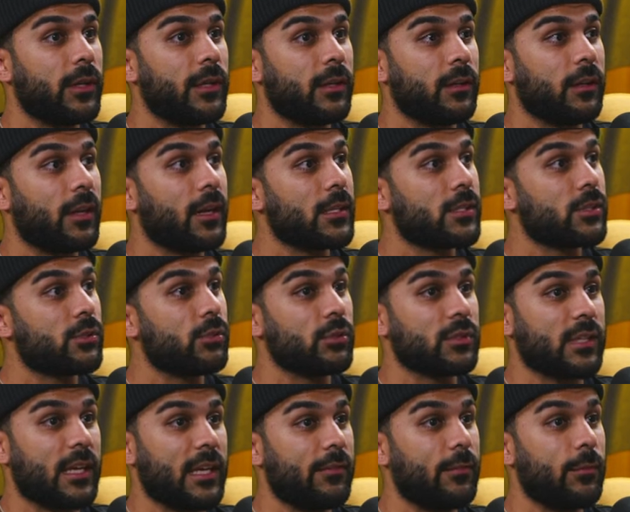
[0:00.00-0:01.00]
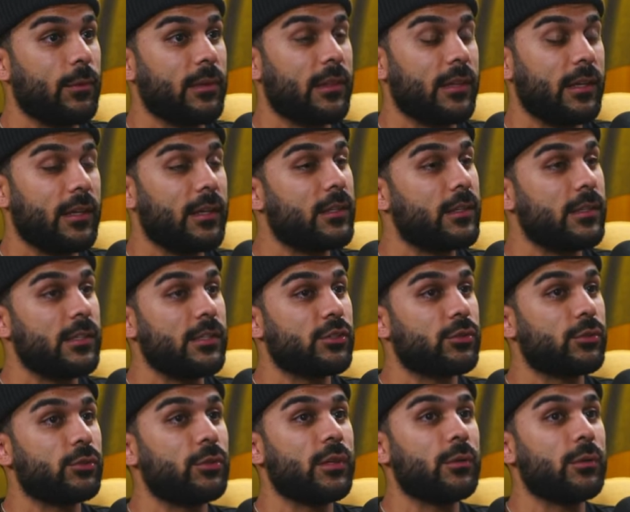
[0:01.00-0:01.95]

in a lot of schools, like even with the Indonesian school,